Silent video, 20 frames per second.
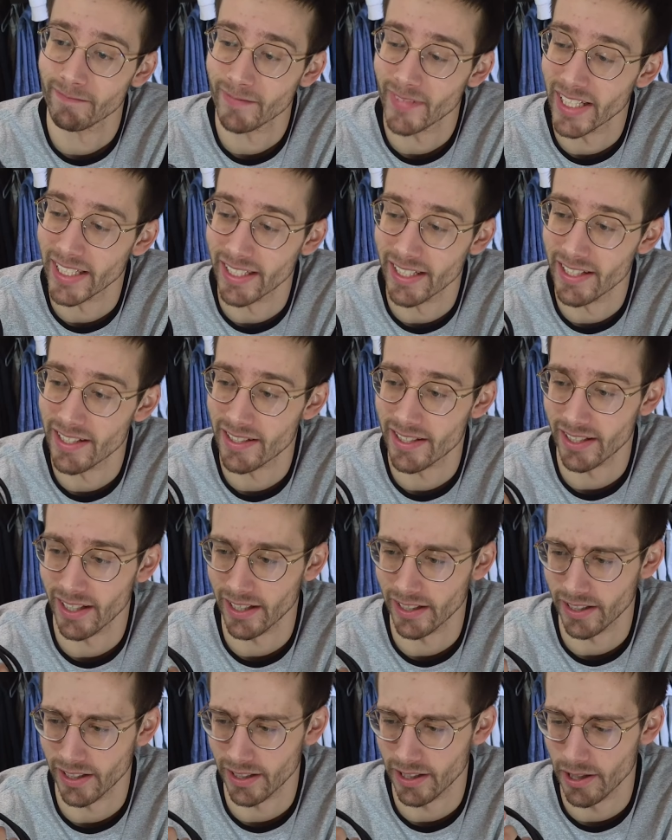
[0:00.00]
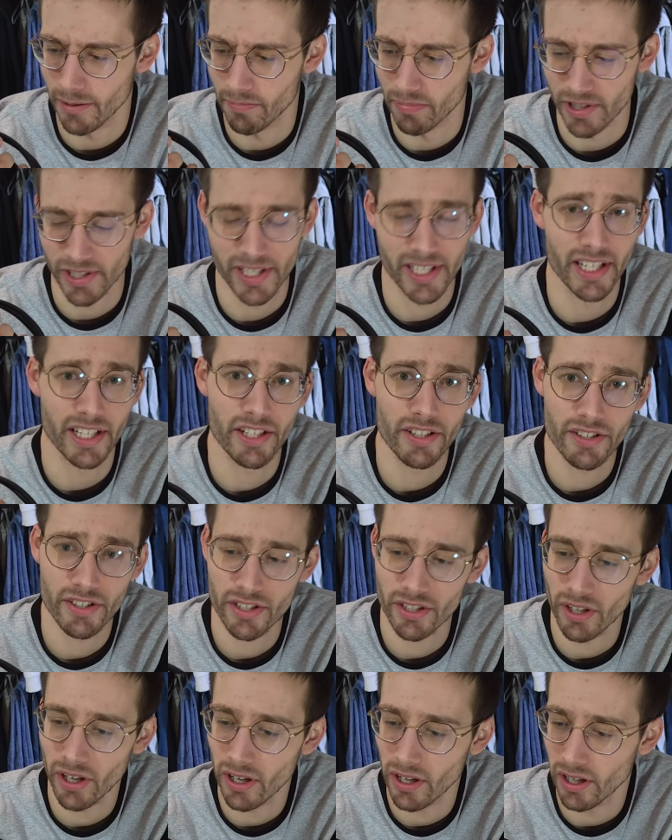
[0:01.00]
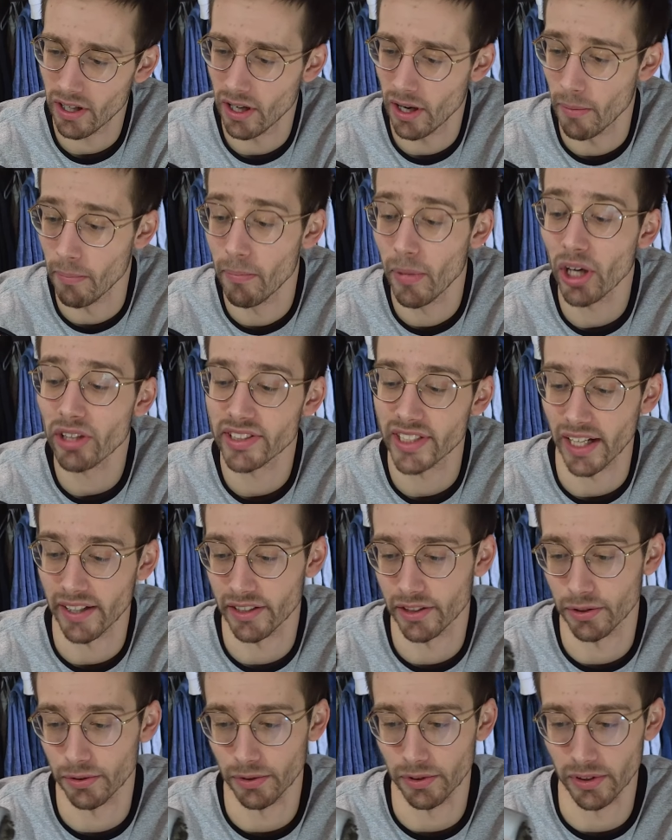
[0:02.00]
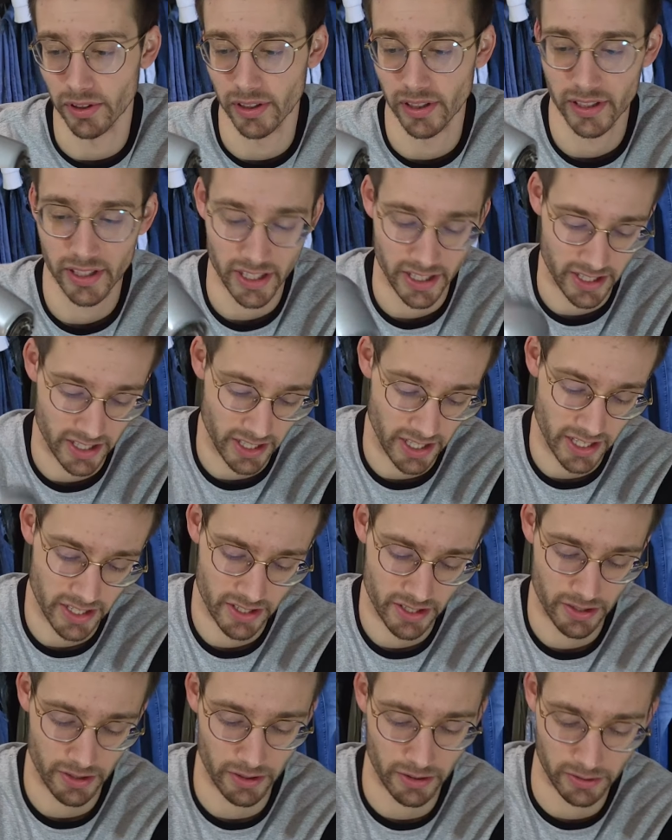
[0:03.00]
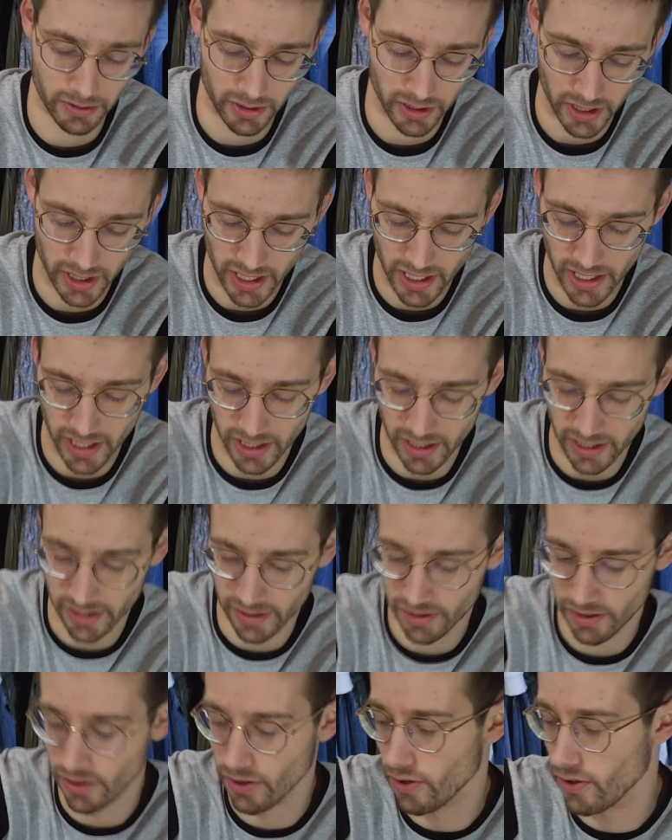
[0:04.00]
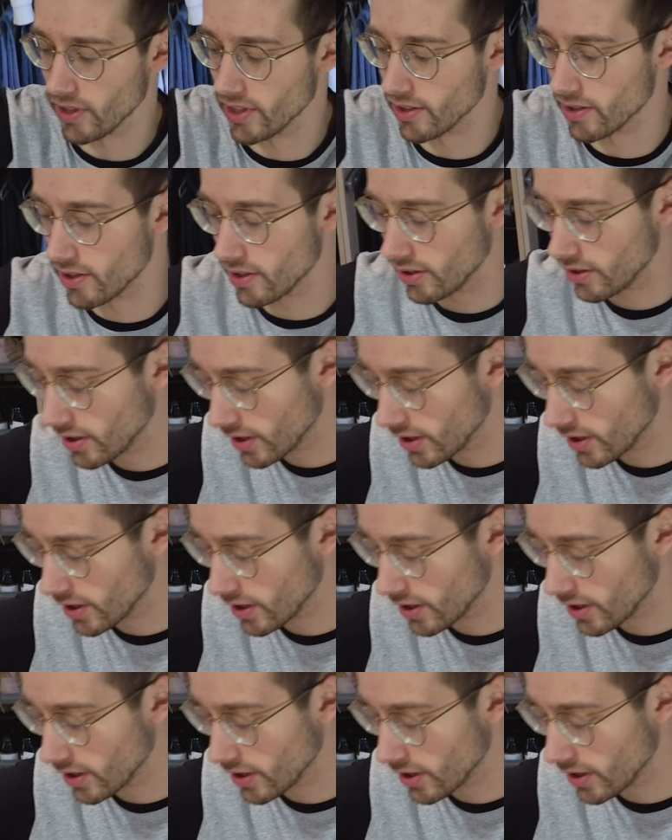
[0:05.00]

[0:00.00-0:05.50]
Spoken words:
It is like a precision saw, a multi-tool, it says. So let's go and